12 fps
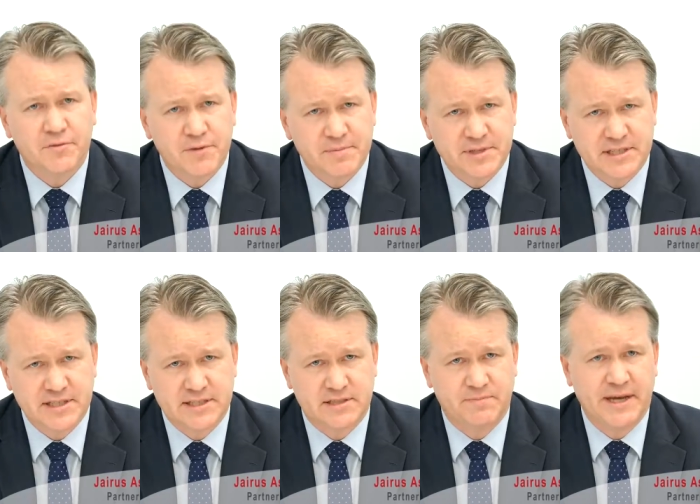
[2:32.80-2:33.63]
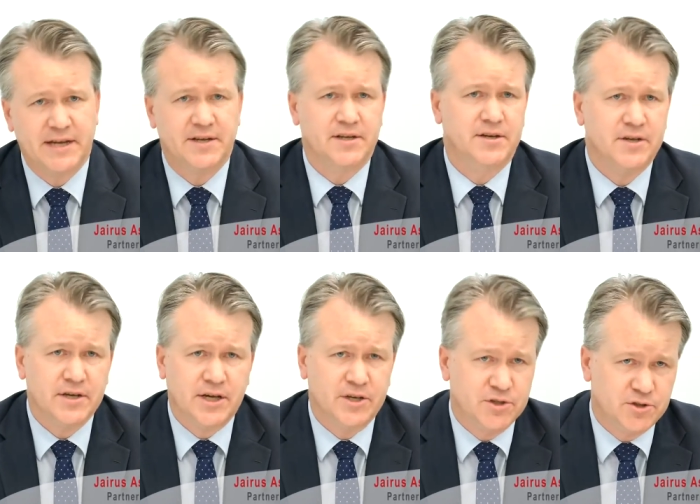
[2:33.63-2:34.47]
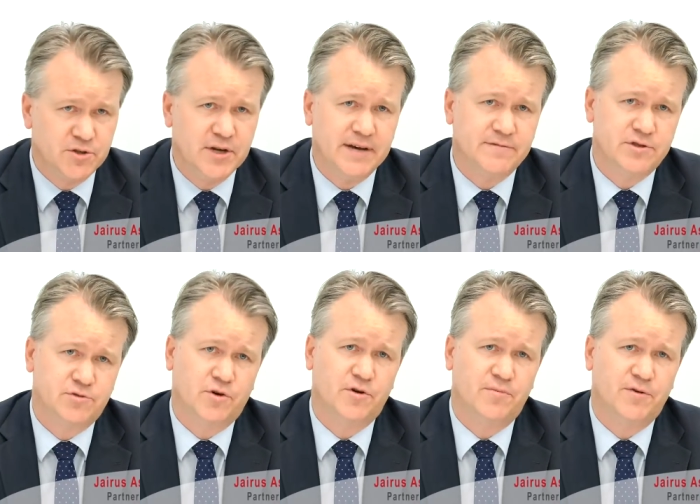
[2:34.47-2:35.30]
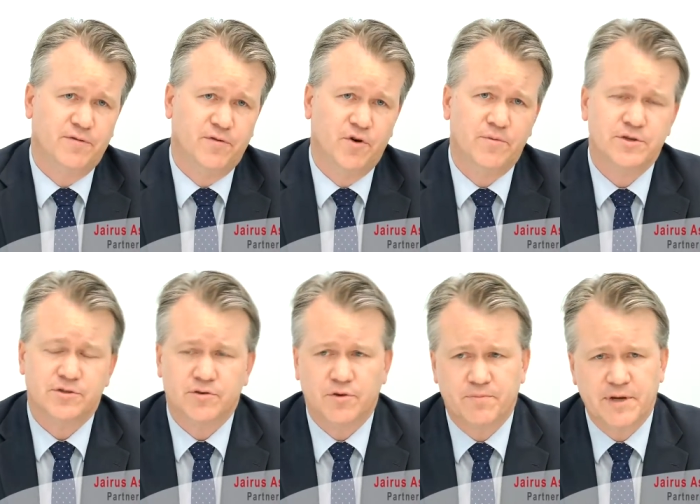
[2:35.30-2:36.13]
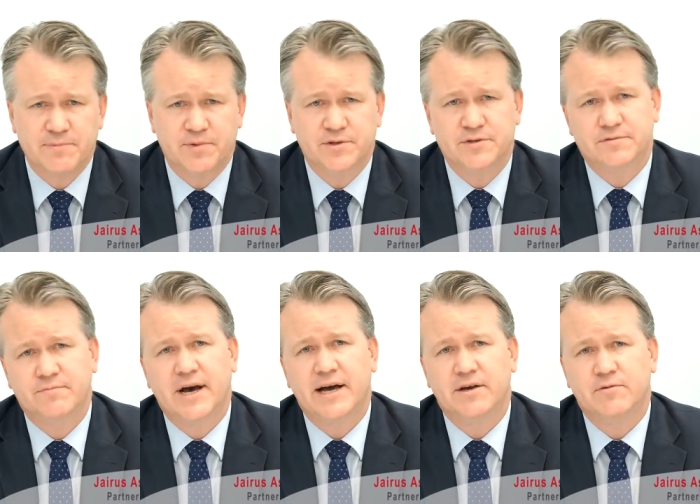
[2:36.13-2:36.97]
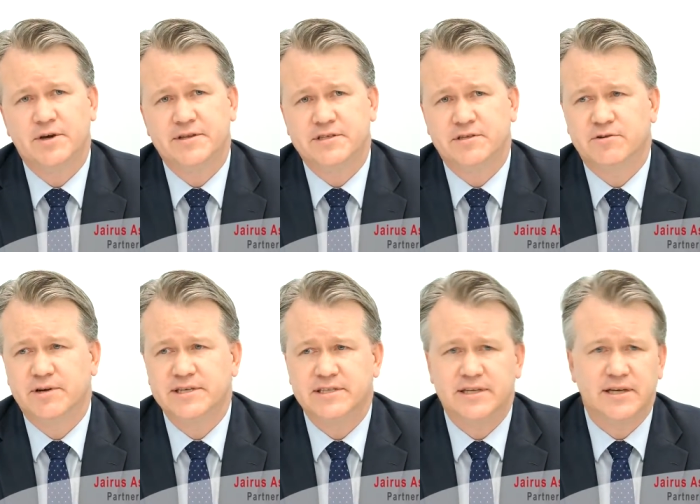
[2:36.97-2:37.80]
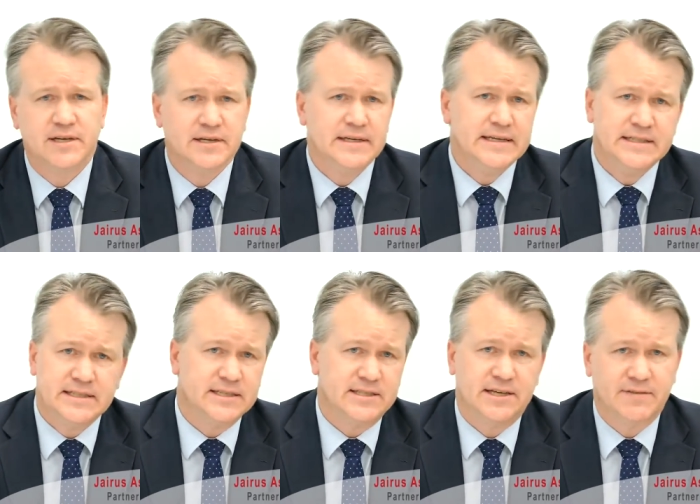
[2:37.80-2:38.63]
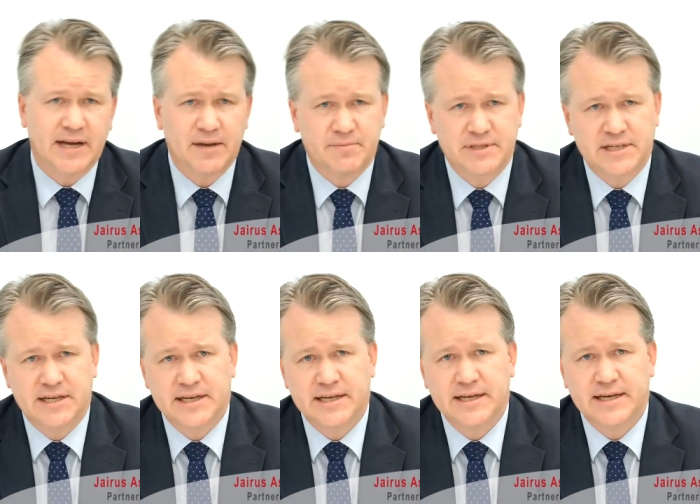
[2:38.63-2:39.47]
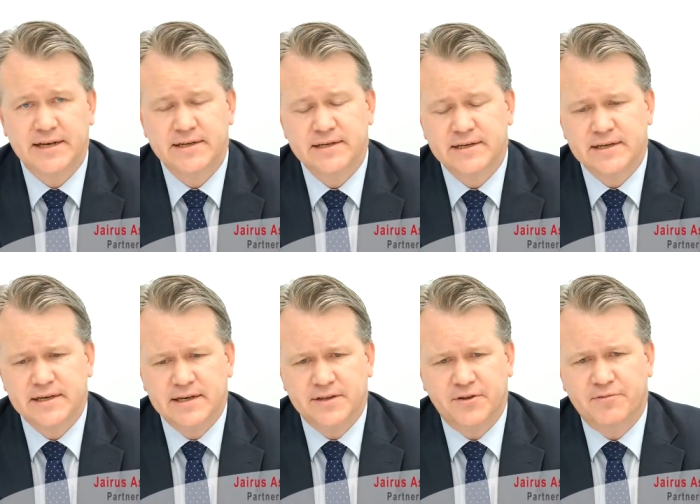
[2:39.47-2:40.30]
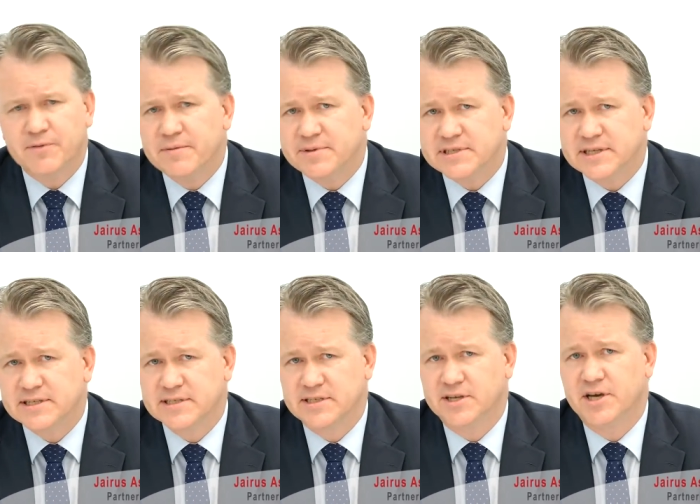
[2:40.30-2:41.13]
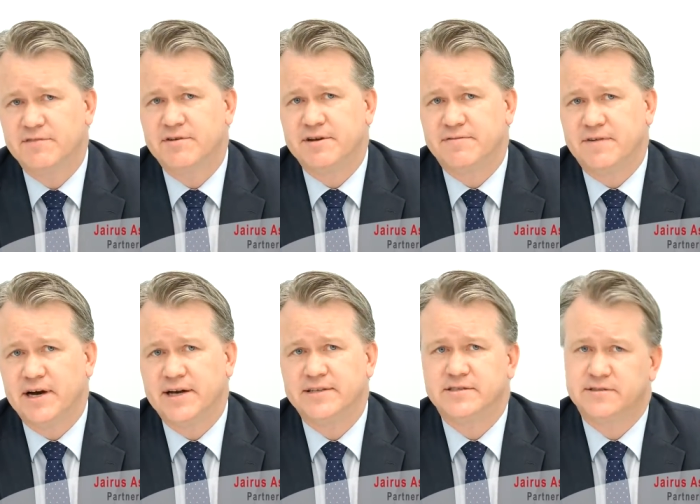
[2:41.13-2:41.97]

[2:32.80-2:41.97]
got 3% to spend and, and, you do have strong performers or people whose market worth is increasing at 6, 7, 8% a year, the 3% doesn't go very far. And